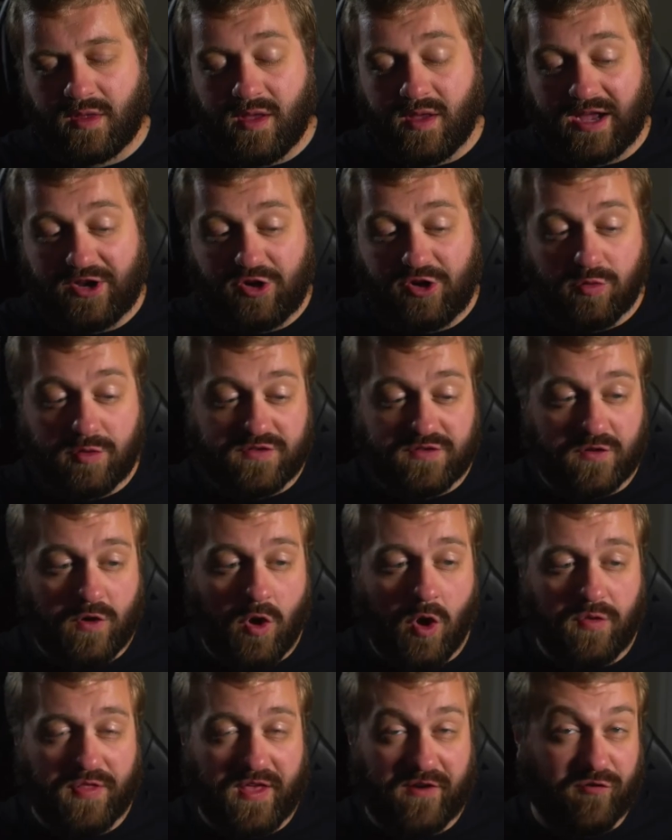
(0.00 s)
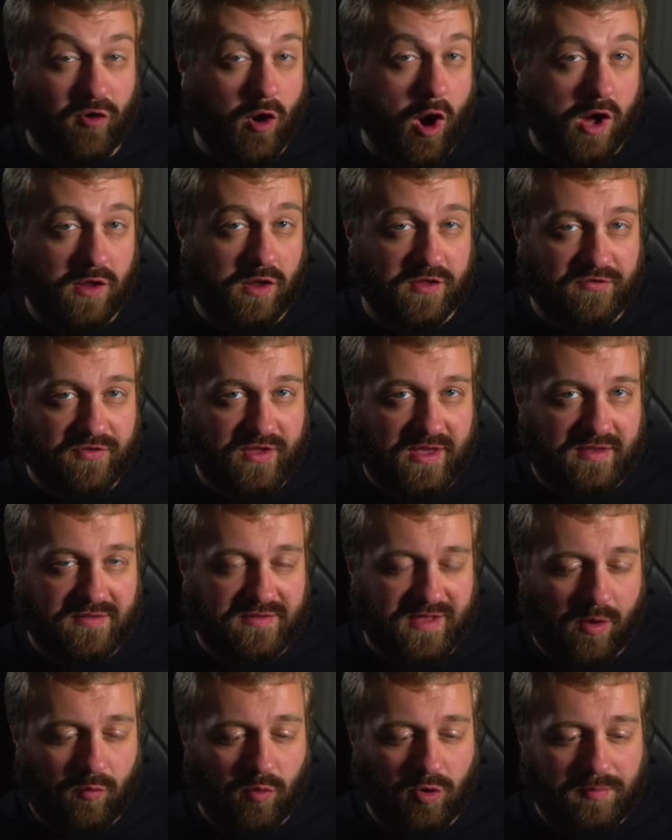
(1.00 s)
do want to note that for all of these,
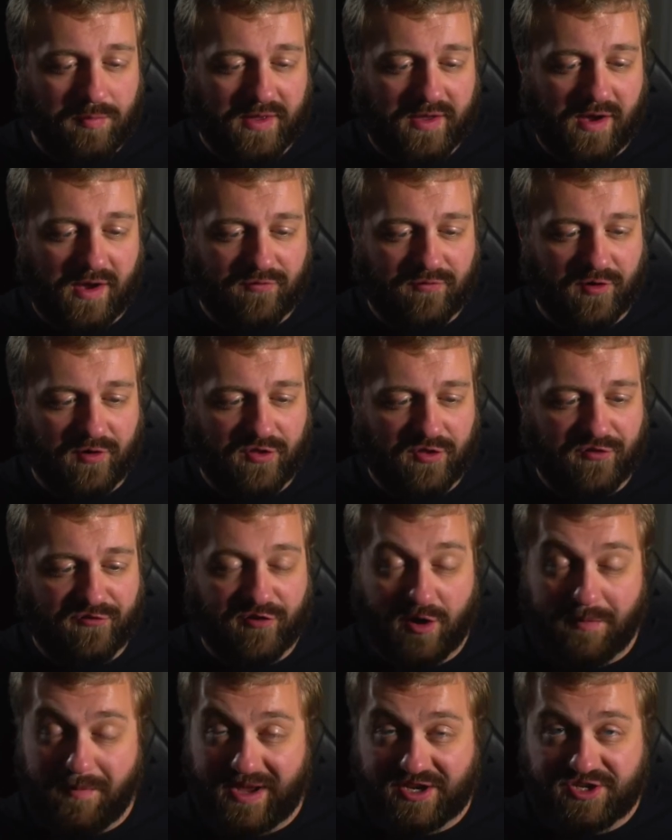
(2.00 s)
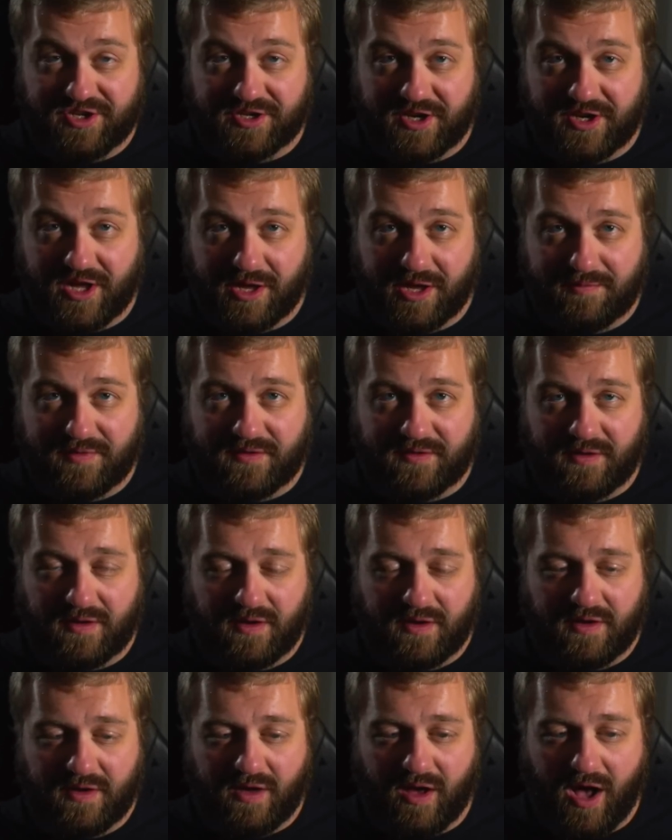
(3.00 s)
I will be covering the Funimation dubs
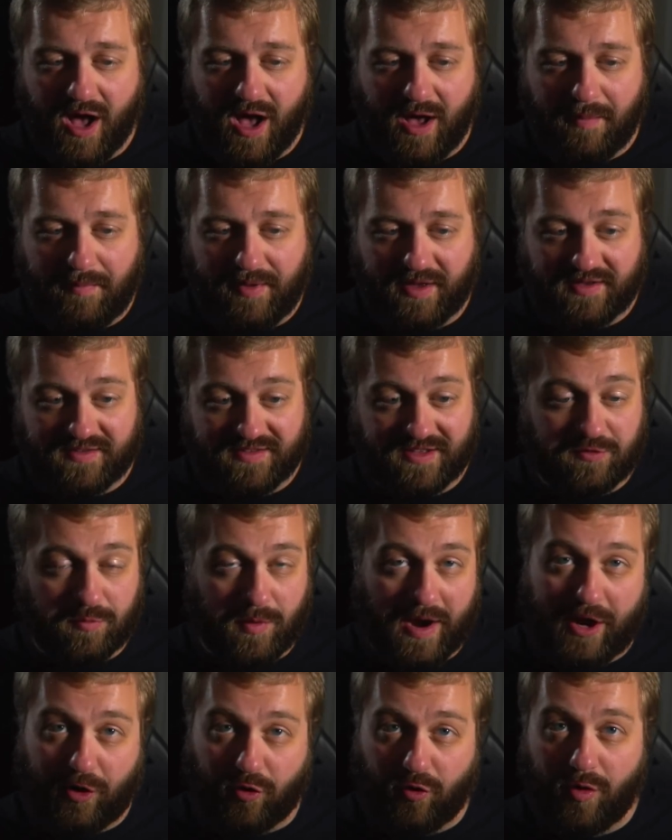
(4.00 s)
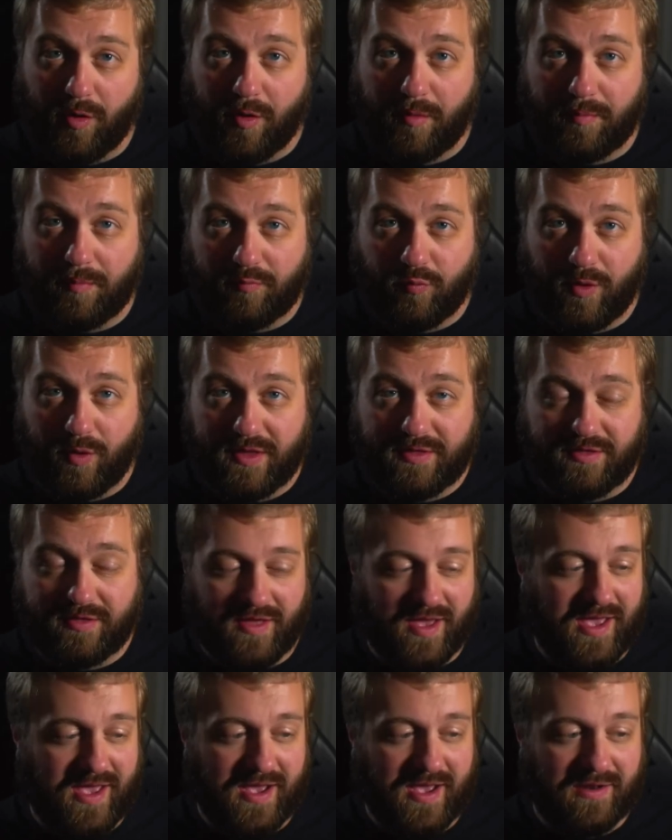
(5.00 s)
because that's what I grew up with,
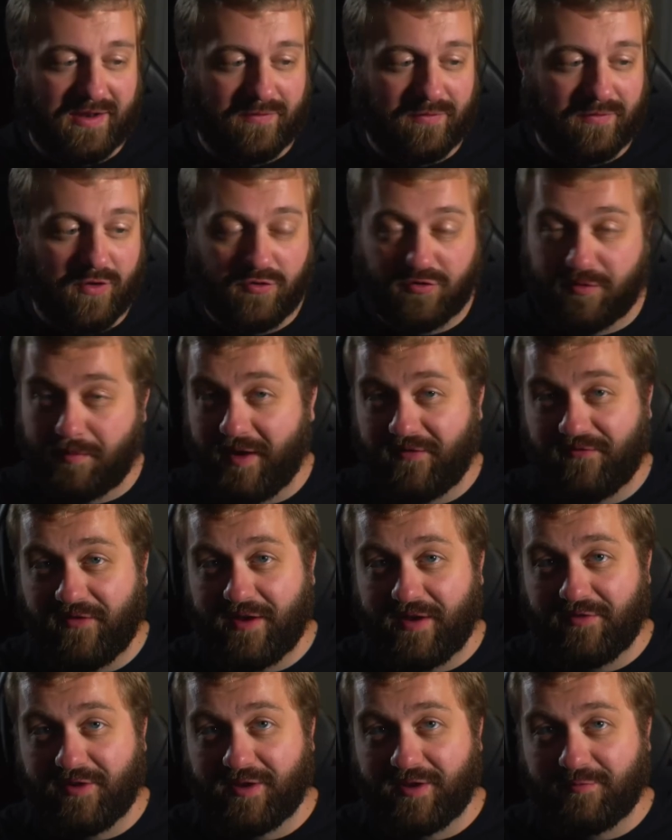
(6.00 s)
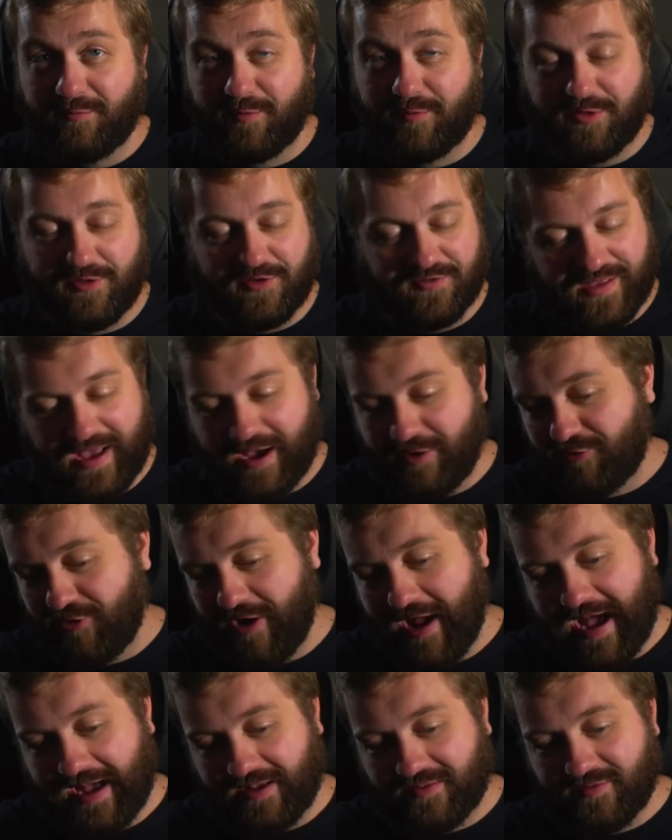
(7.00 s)
and those are my favorite with the
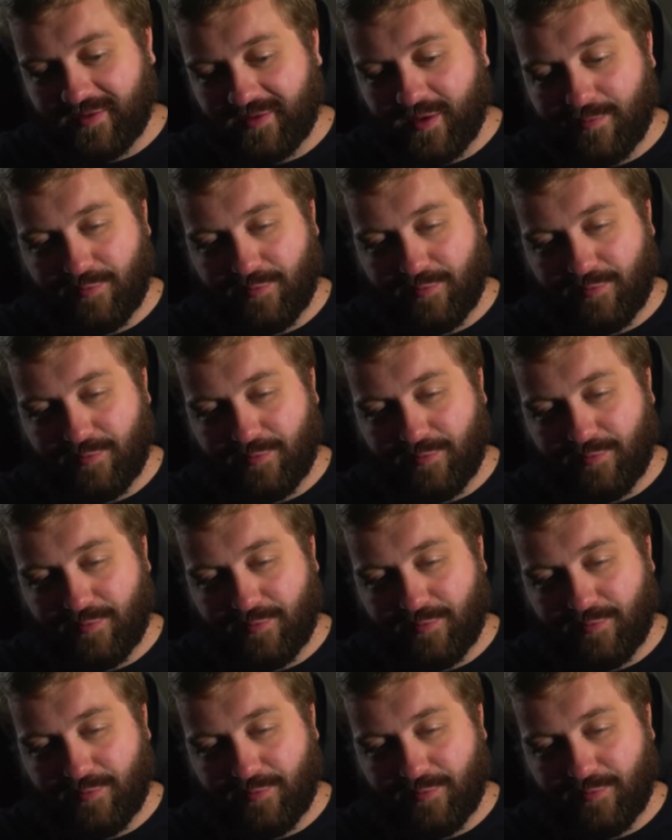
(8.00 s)
soundtracks.